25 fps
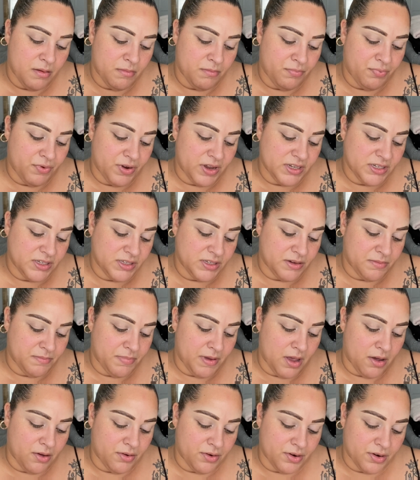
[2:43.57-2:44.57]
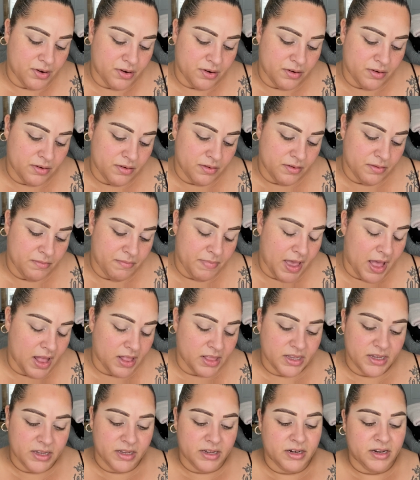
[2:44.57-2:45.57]
pressed powder
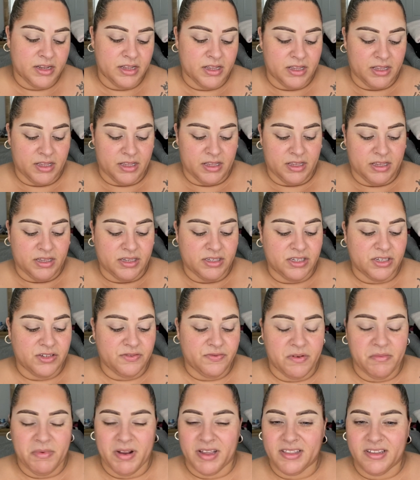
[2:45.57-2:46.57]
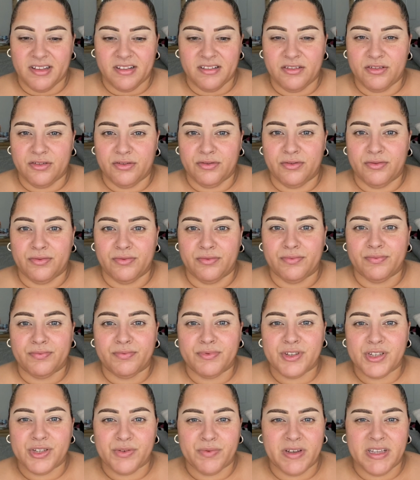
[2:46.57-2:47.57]
palette. This is from like the little
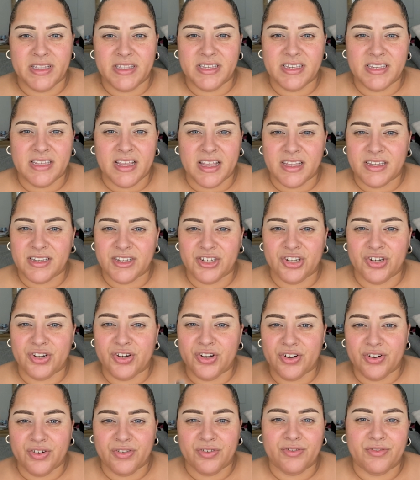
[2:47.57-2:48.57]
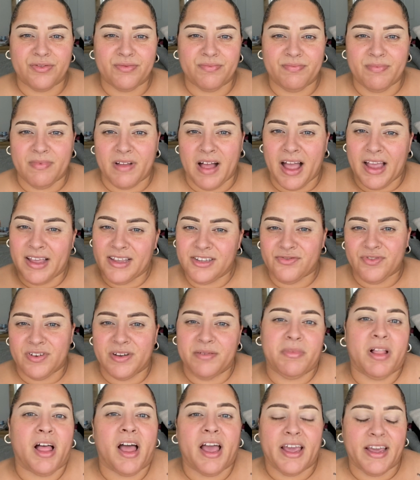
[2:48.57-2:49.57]
sweet sugar ice cream
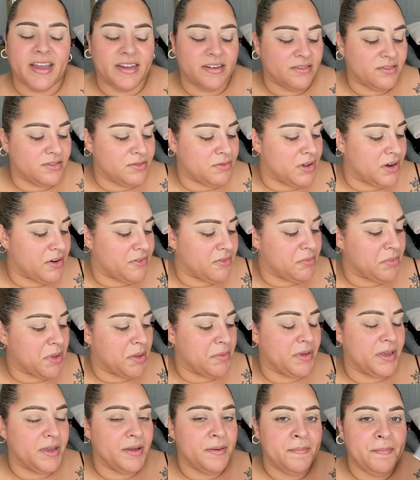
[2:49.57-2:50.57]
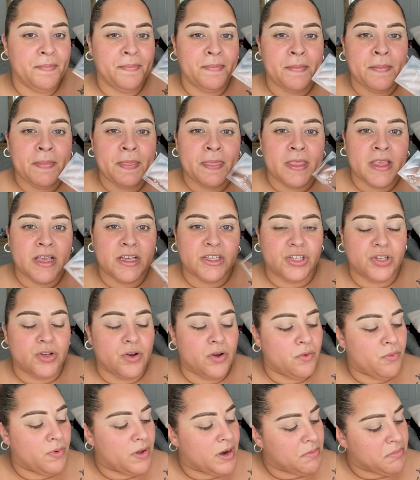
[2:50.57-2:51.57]
line or whatever, maybe. So
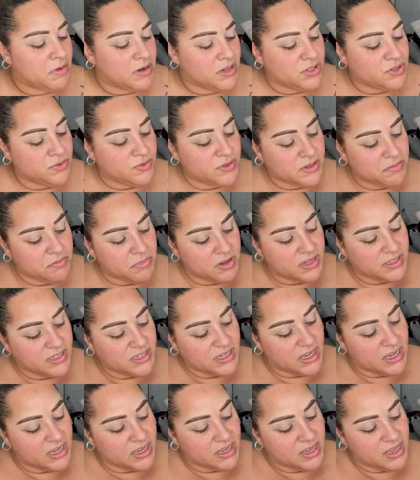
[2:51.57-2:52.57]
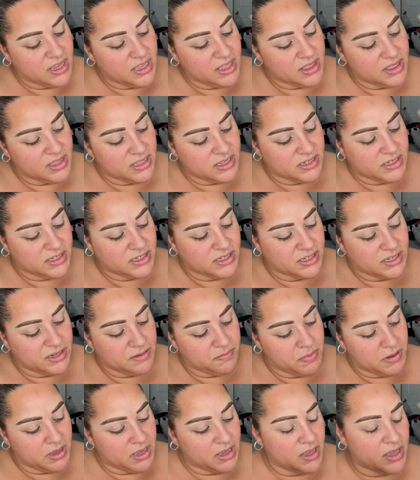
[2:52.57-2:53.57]
what I'm gonna do is I'm gonna take this
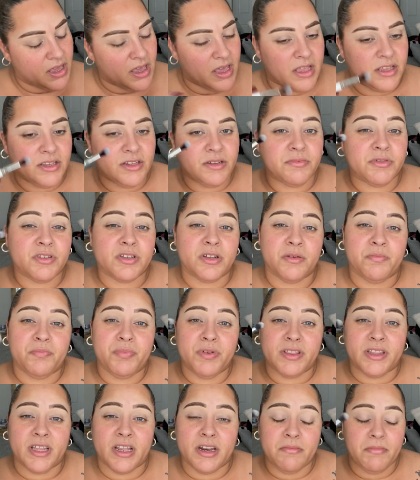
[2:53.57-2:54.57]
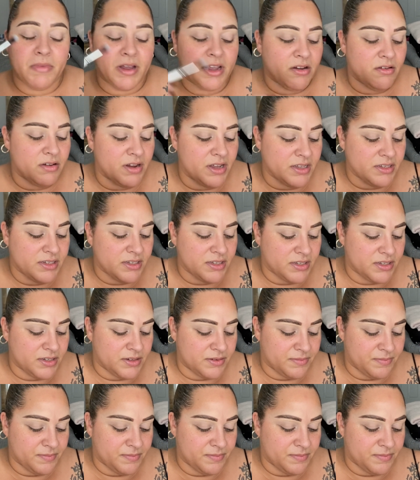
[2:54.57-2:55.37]
pink and I'm just gonna put that in my crease.